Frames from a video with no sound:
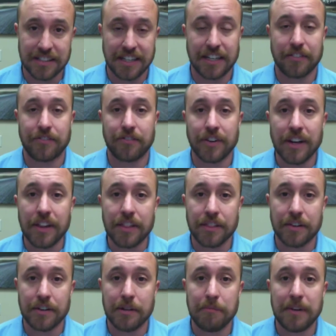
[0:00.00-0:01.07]
and get a free
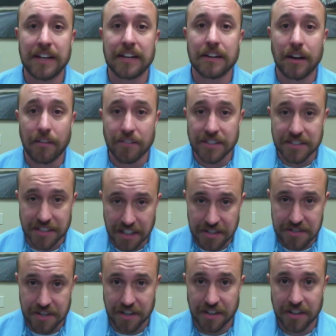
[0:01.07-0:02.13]
30-minute
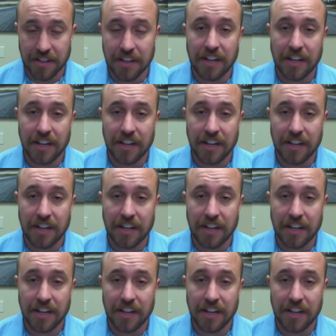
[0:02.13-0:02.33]
conversation